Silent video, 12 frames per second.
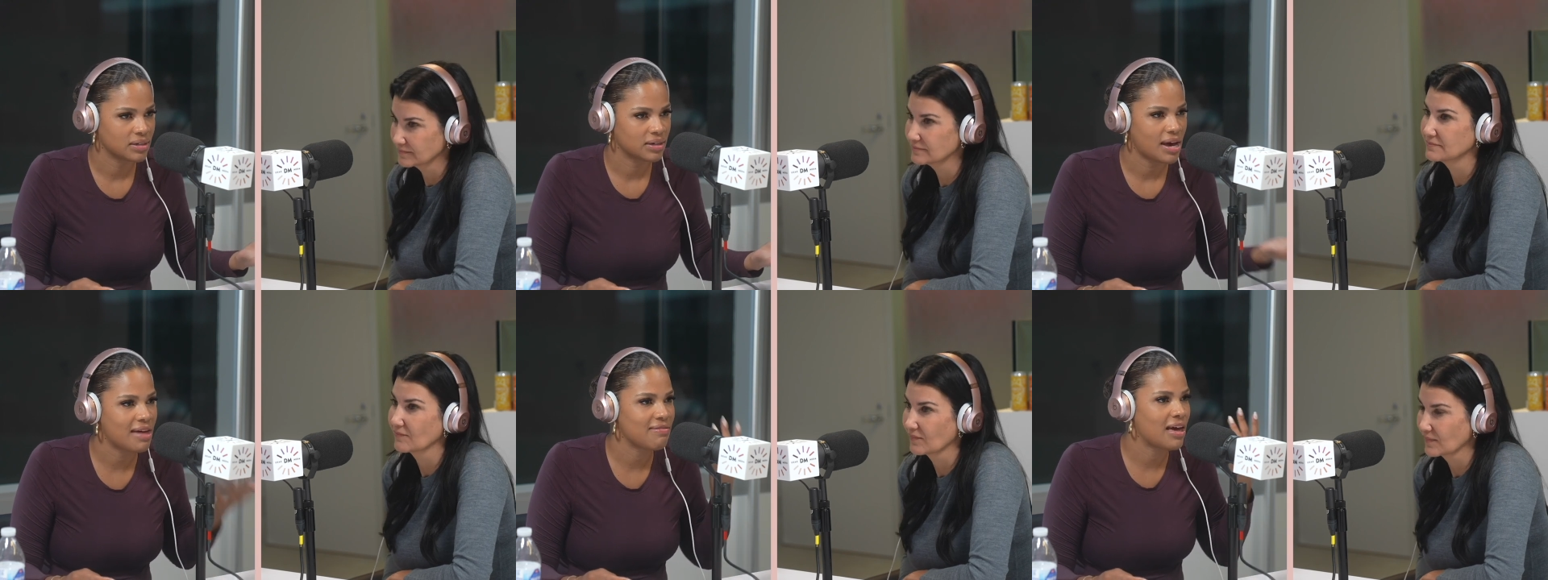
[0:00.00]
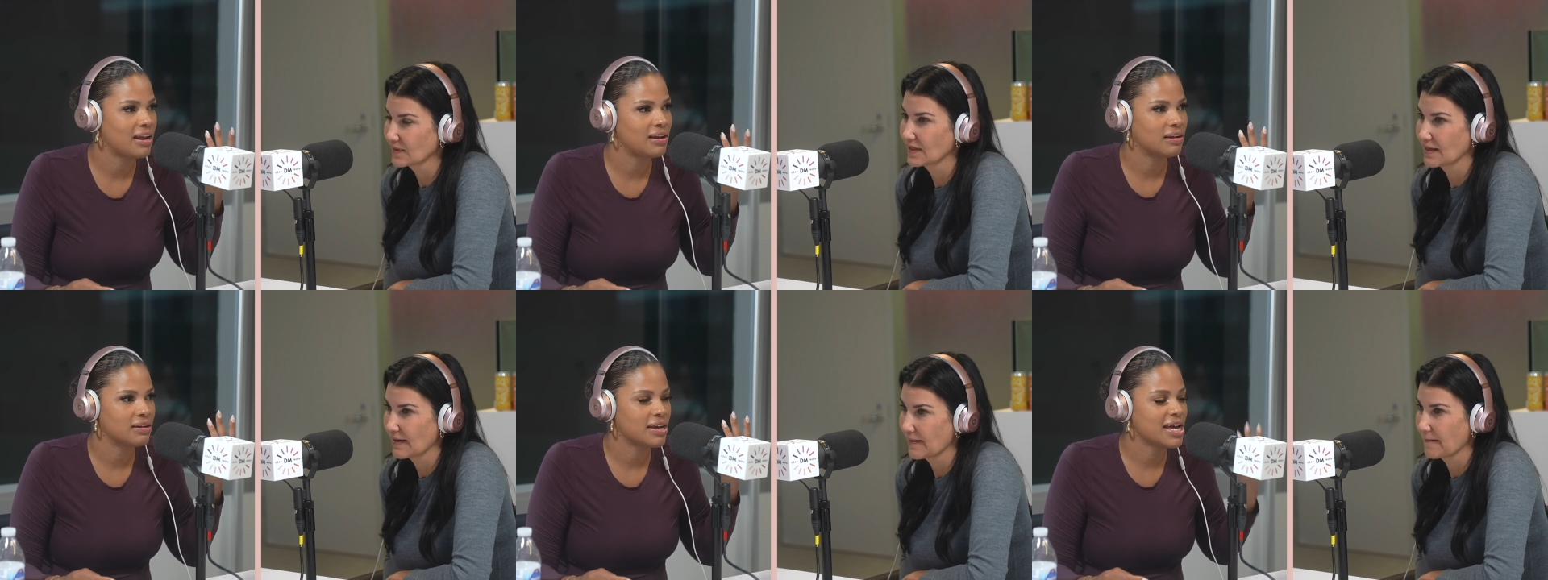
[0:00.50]
Speaker 1: And
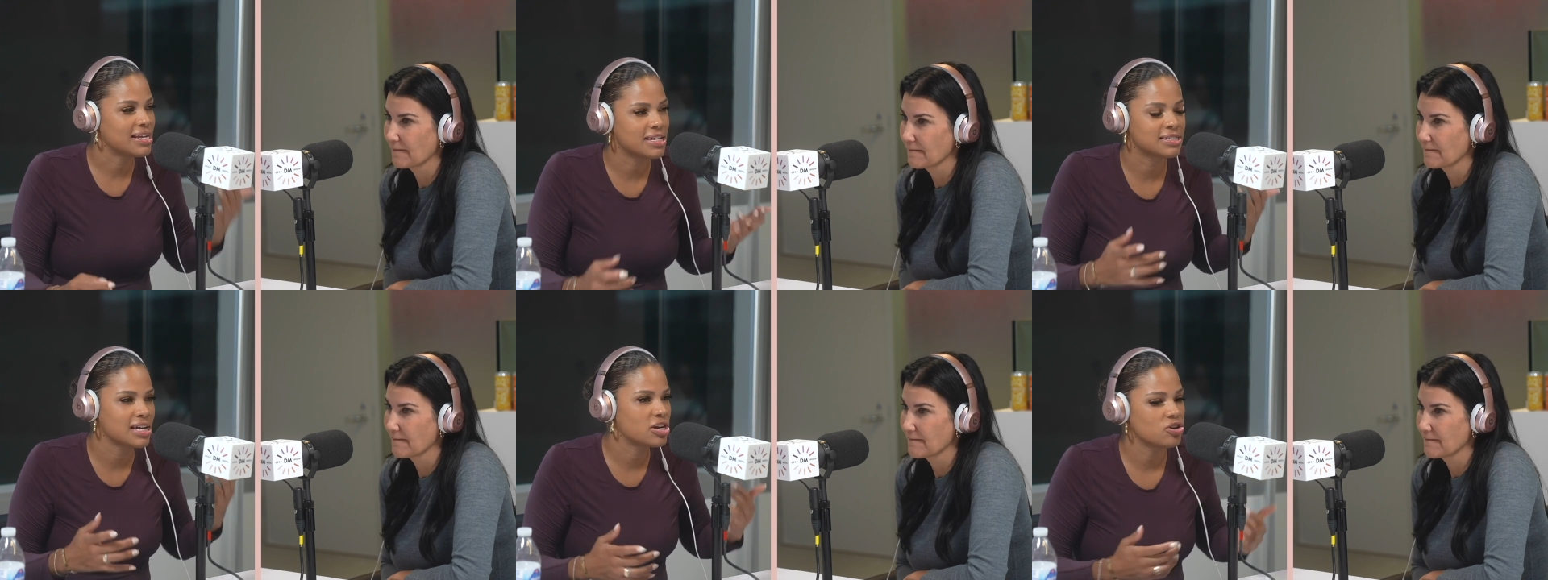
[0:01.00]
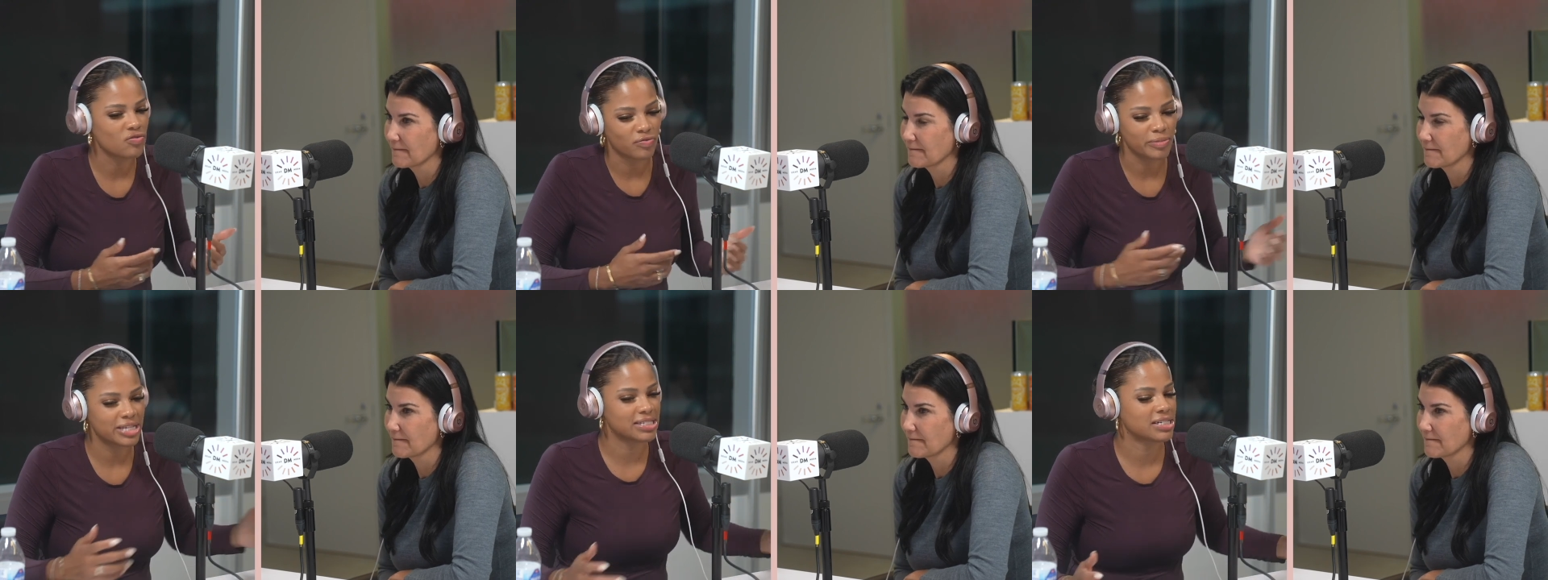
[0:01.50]
then it's like you've
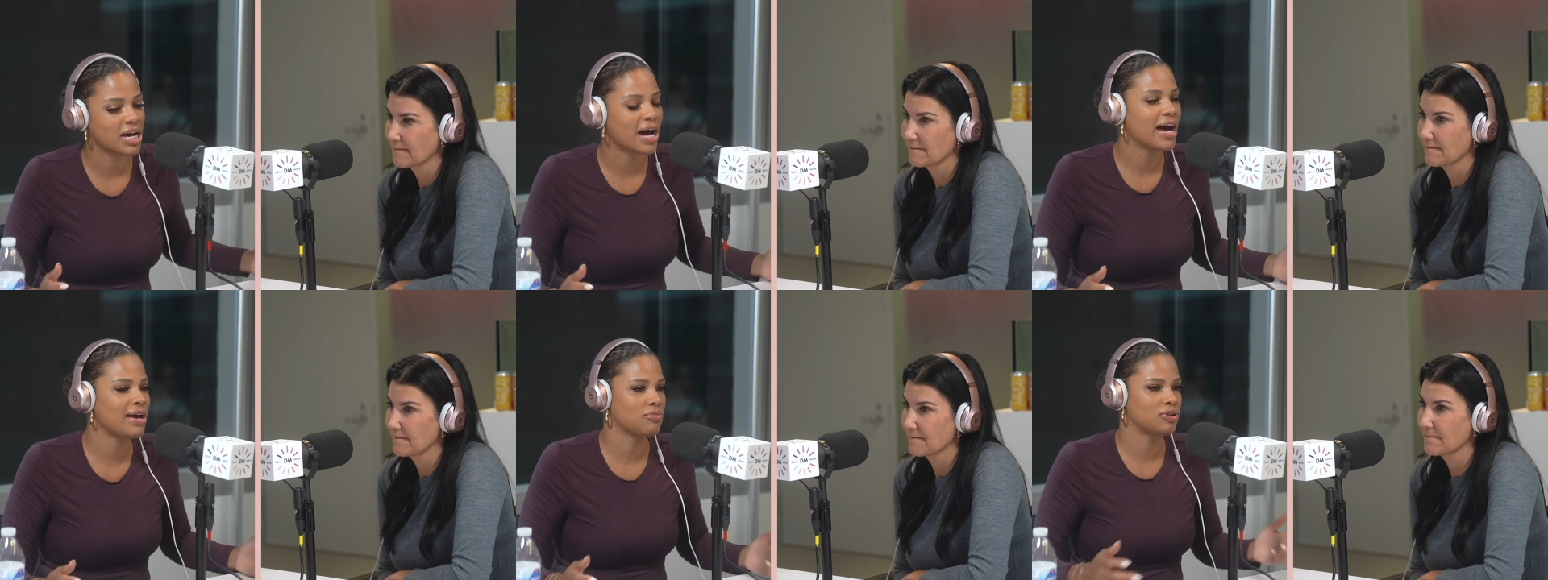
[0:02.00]
missed time,